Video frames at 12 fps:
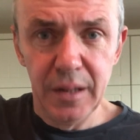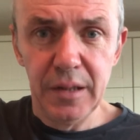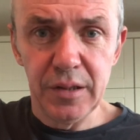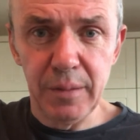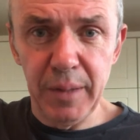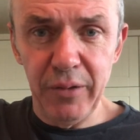
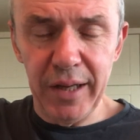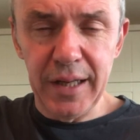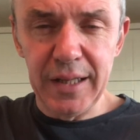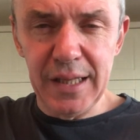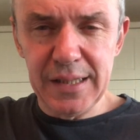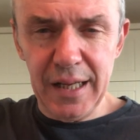So you might
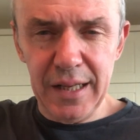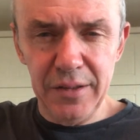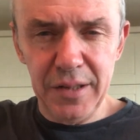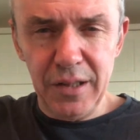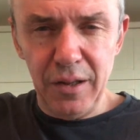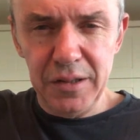recognize that
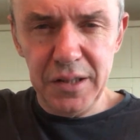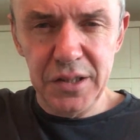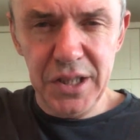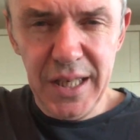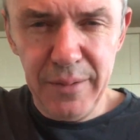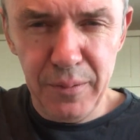other chord, it's a
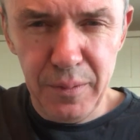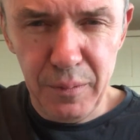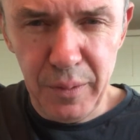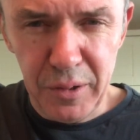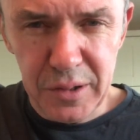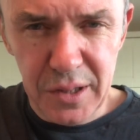G.
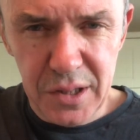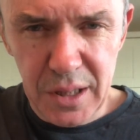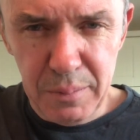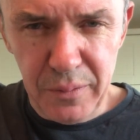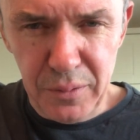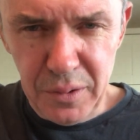We've looked at G
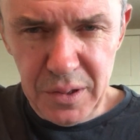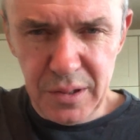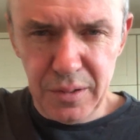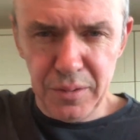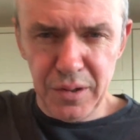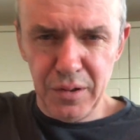before,
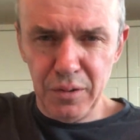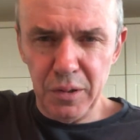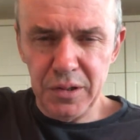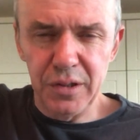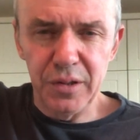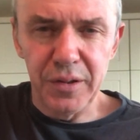so you know
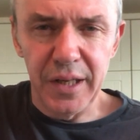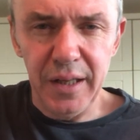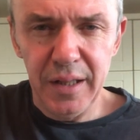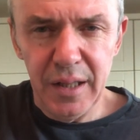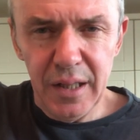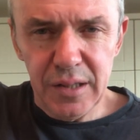what to do there.
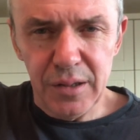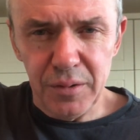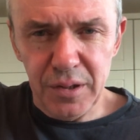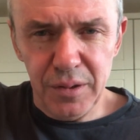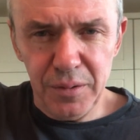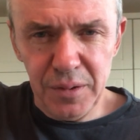So
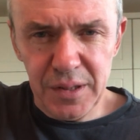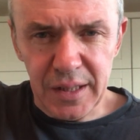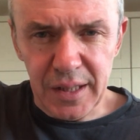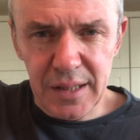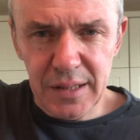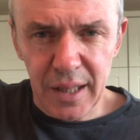2
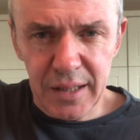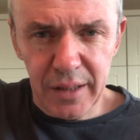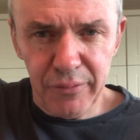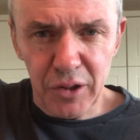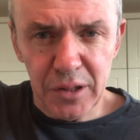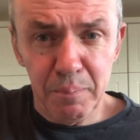C's, and
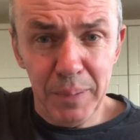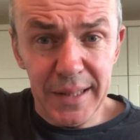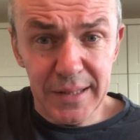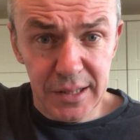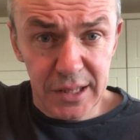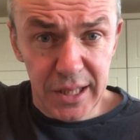you've got a
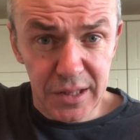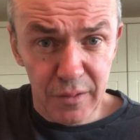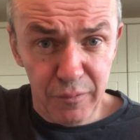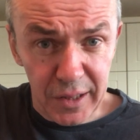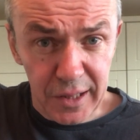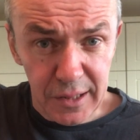beat to change
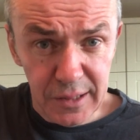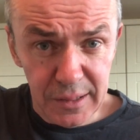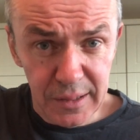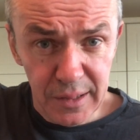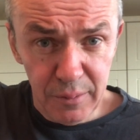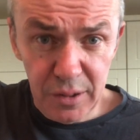your fingers,
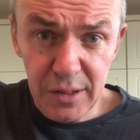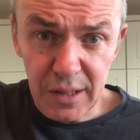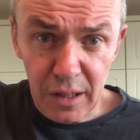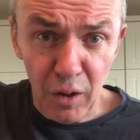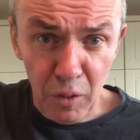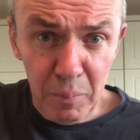which
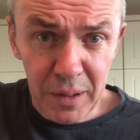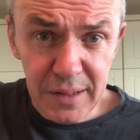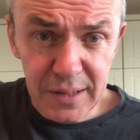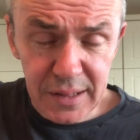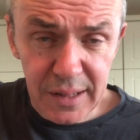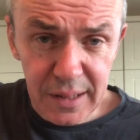isn't long, but
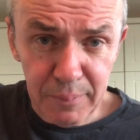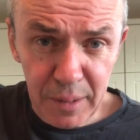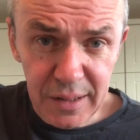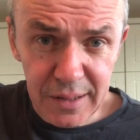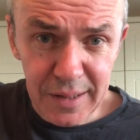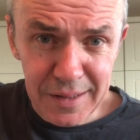it
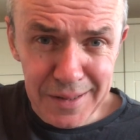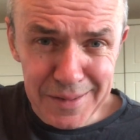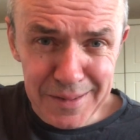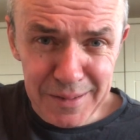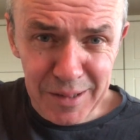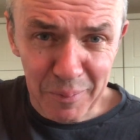
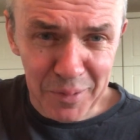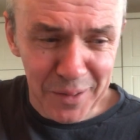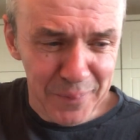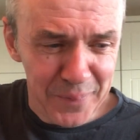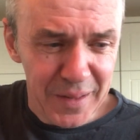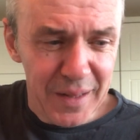is
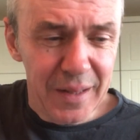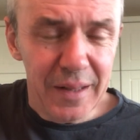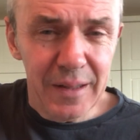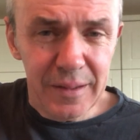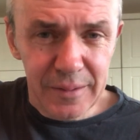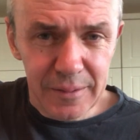something.
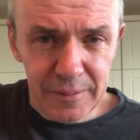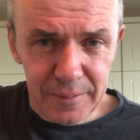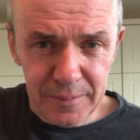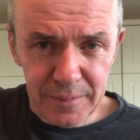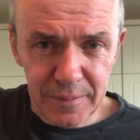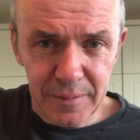
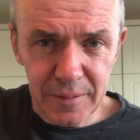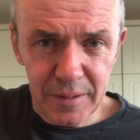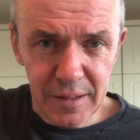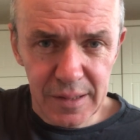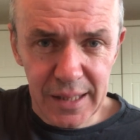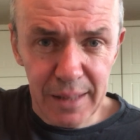
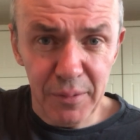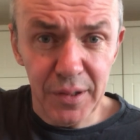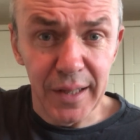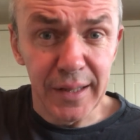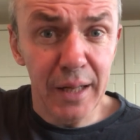Same thing.